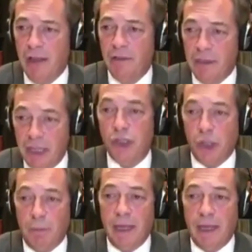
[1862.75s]
This
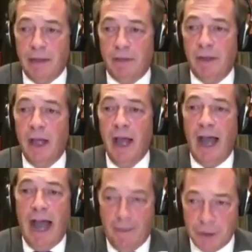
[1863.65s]
should have been given
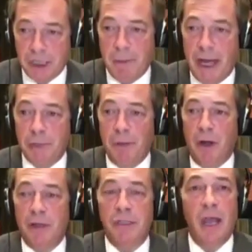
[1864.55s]
at the dispatch
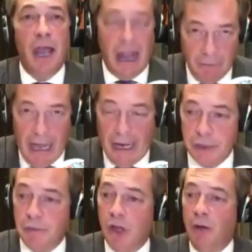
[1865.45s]
box in the
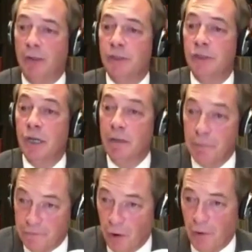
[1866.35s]
House of Commons
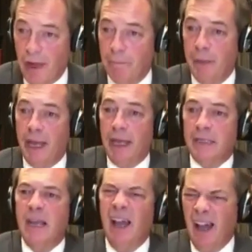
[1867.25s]
before
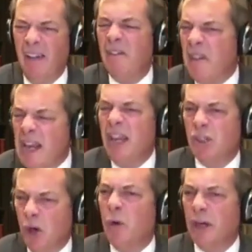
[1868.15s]
MPs." I have a feeling,
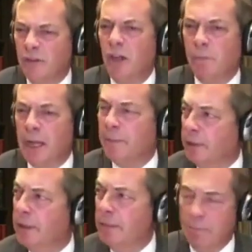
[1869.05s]
John, quite a few
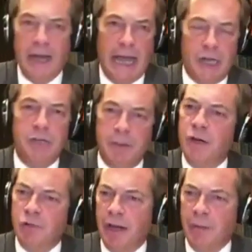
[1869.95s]
people might actually be
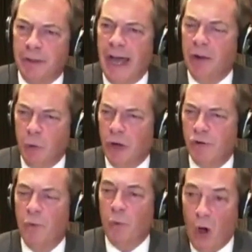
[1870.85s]
agreeing with that and
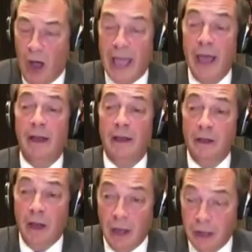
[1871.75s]
wondering why
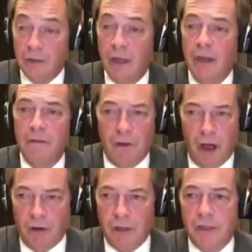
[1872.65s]
on earth
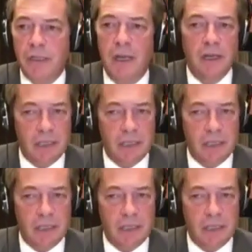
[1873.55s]
Florence.